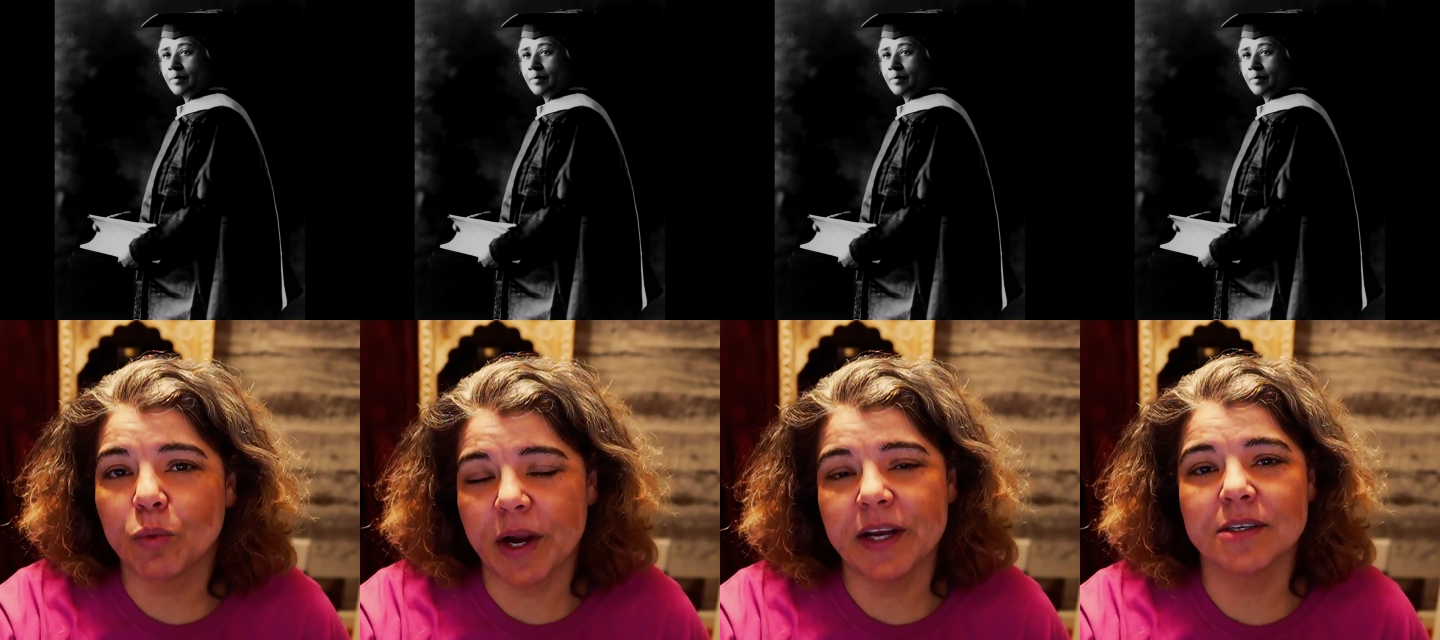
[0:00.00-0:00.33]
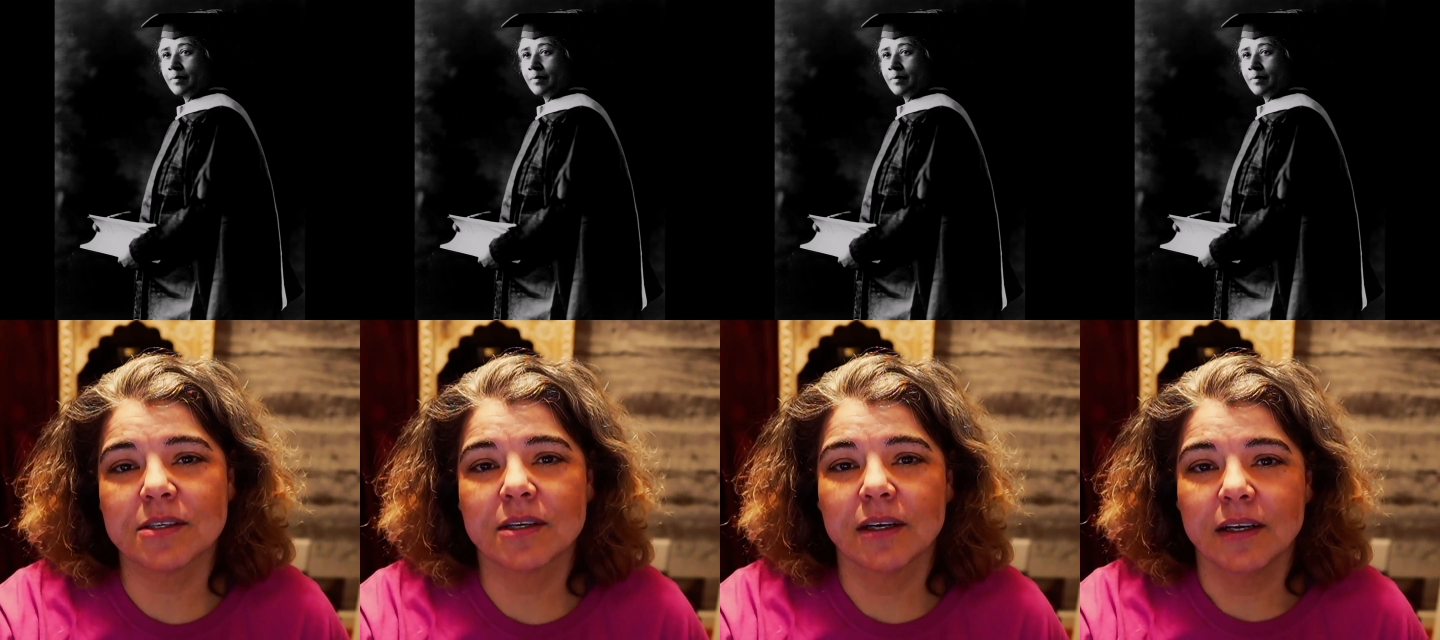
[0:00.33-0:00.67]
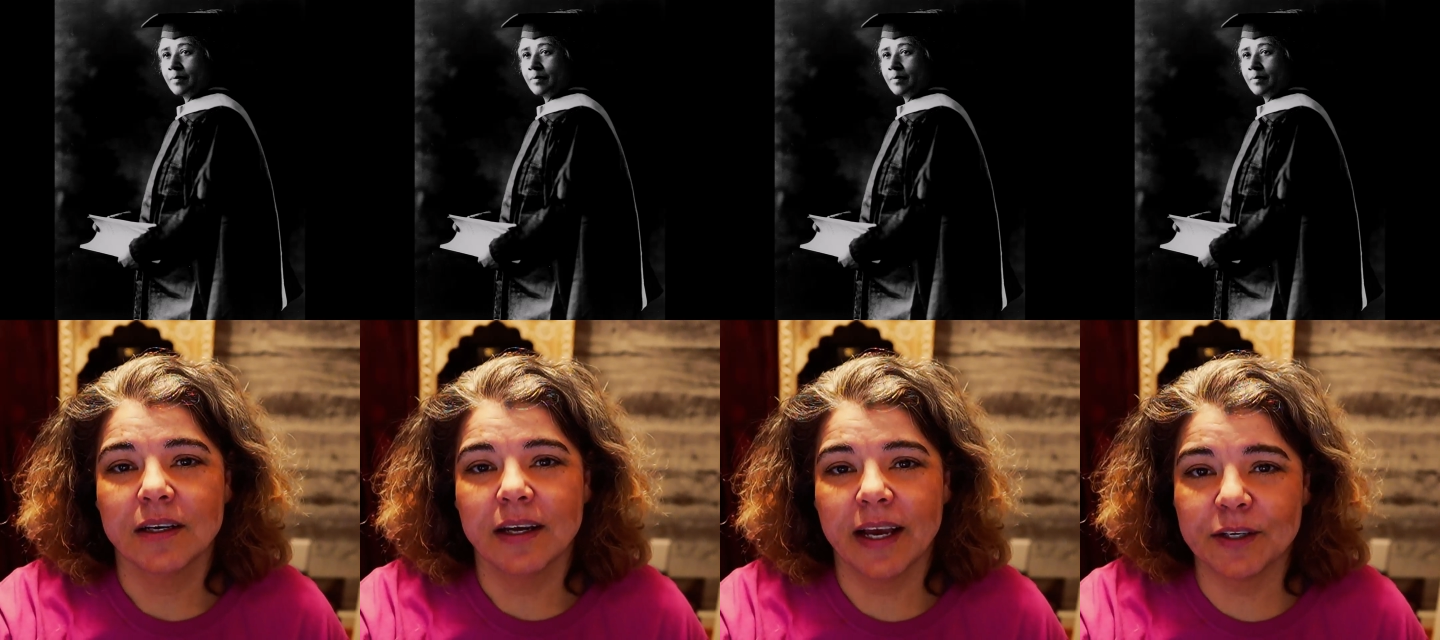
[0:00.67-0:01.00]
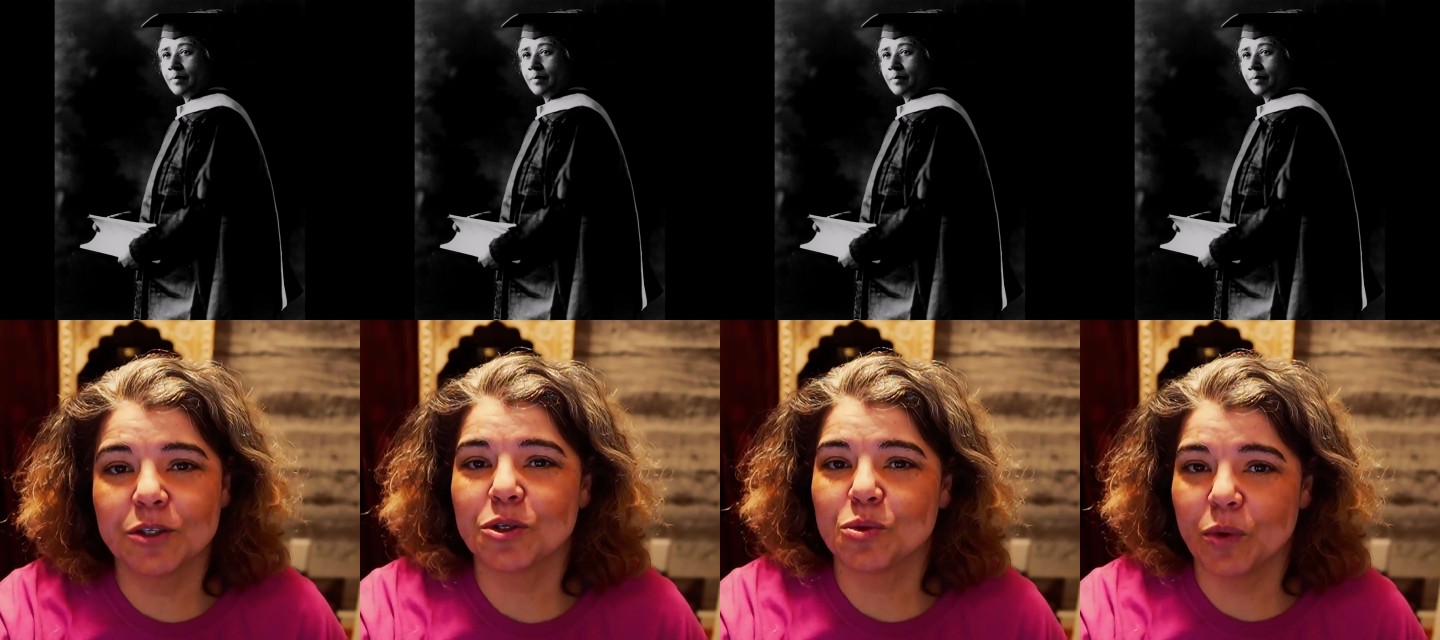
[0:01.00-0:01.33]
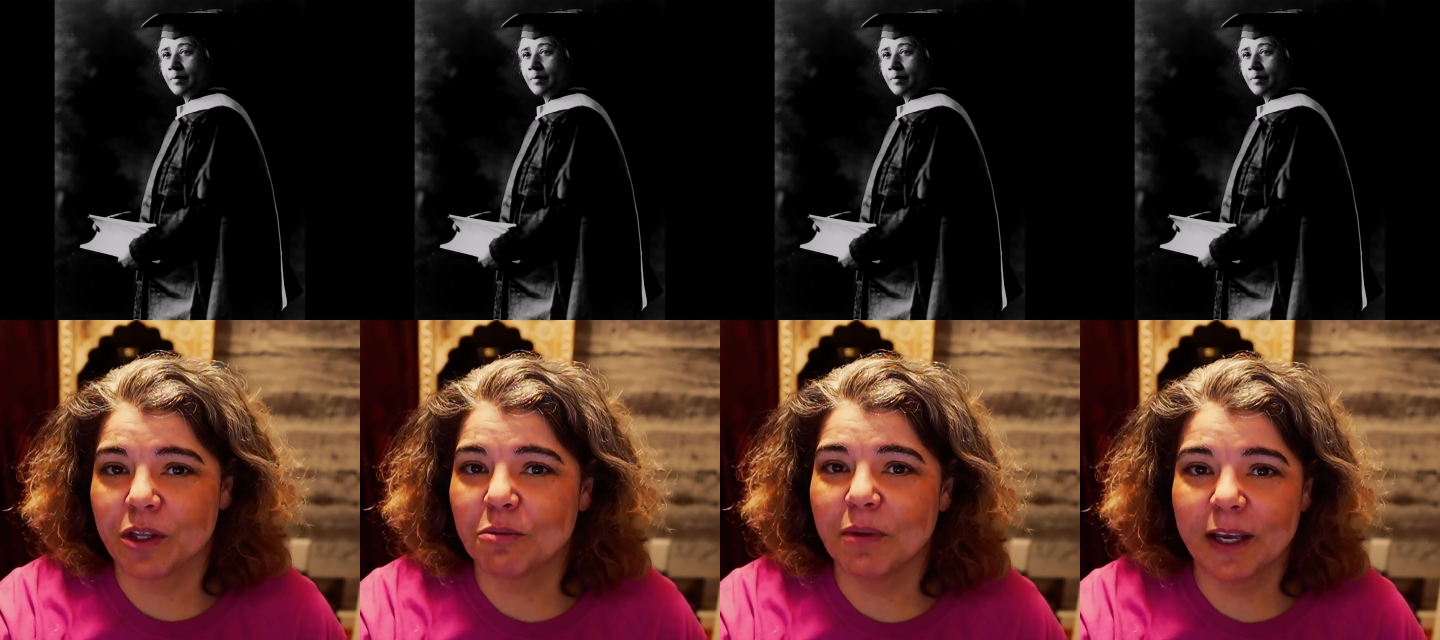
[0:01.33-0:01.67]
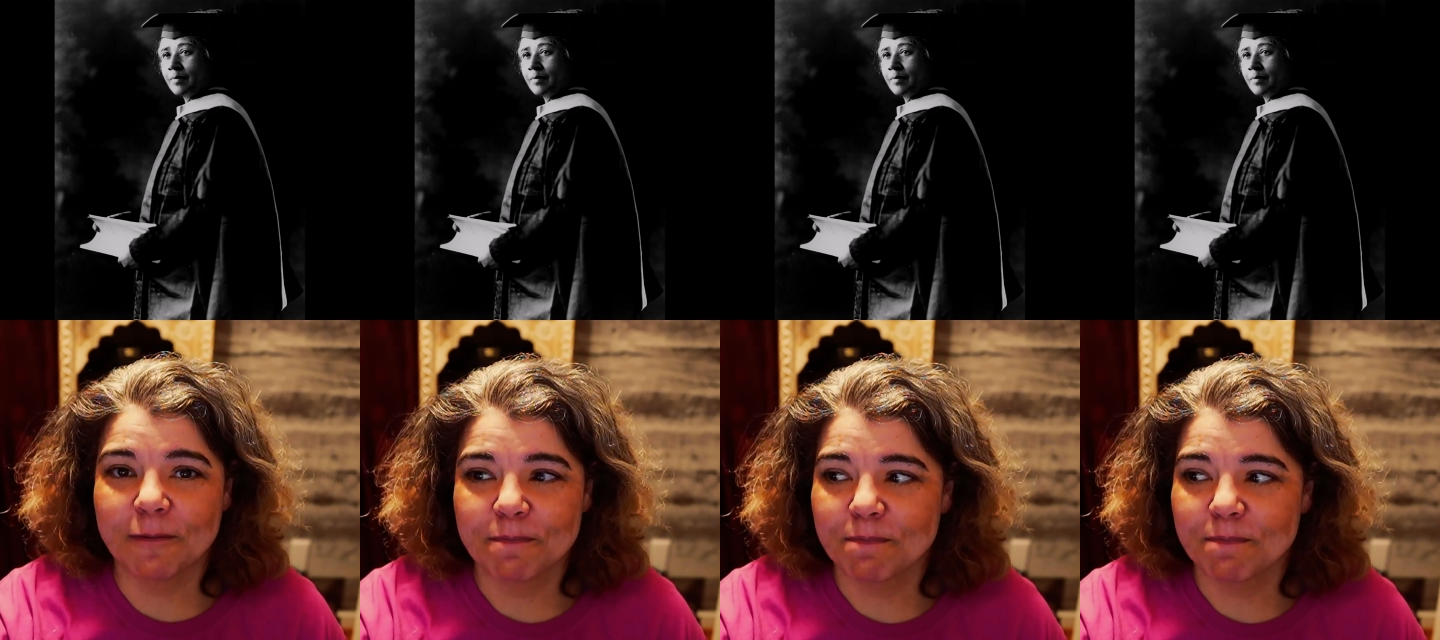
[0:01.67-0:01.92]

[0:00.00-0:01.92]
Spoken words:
race enters with me."